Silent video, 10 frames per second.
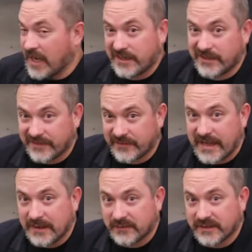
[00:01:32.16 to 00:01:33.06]
underneath your
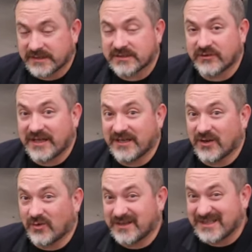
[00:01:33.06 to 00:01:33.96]
cabinet so that you
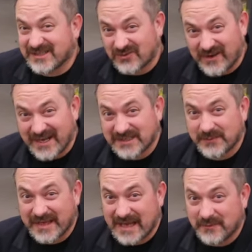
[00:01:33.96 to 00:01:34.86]
don't scratch
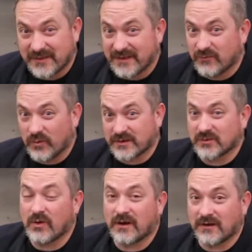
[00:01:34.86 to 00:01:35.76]
up the cabinet that you've worked
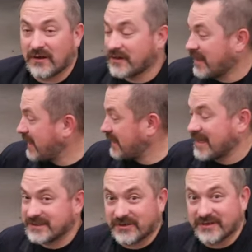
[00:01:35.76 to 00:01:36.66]
so hard on, and
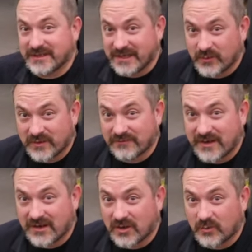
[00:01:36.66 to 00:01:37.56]
as you continue with the
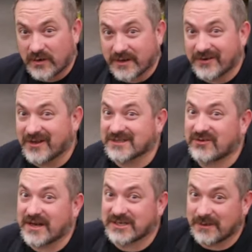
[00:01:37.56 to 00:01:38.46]
vinyl artwork, you're not
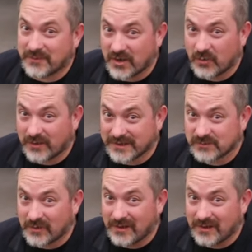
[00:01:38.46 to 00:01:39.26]
scratching up the artwork as